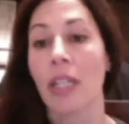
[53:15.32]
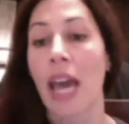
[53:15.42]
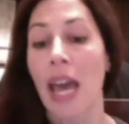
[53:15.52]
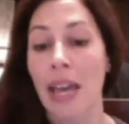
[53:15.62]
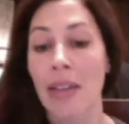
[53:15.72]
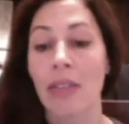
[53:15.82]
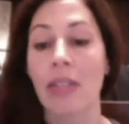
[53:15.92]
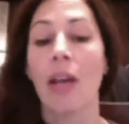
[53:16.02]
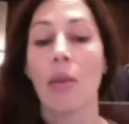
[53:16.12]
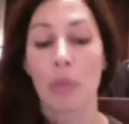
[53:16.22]
has
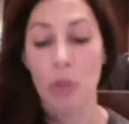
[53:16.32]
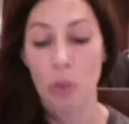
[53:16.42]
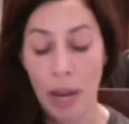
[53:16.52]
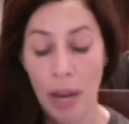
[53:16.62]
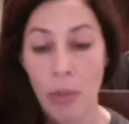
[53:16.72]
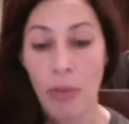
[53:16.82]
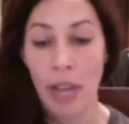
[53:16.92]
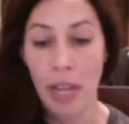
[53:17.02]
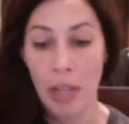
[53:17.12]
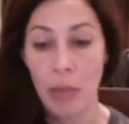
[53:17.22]
prescribed you a
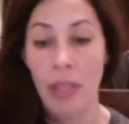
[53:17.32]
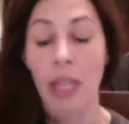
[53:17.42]
vitamin,